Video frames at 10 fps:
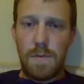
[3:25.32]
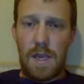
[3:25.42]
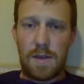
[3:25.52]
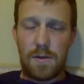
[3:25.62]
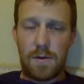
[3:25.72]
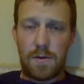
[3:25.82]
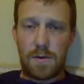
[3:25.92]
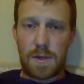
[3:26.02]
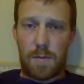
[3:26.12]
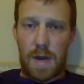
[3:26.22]
and do
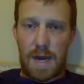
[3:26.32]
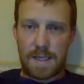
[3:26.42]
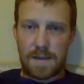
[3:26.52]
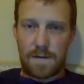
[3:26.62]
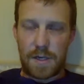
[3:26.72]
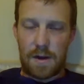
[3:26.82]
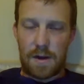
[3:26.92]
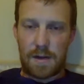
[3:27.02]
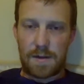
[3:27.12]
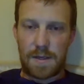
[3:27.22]
some positive shout
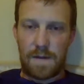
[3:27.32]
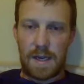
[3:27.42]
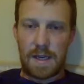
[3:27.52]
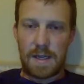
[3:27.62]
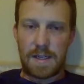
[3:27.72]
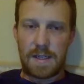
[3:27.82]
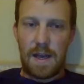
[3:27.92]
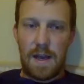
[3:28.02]
outs of kids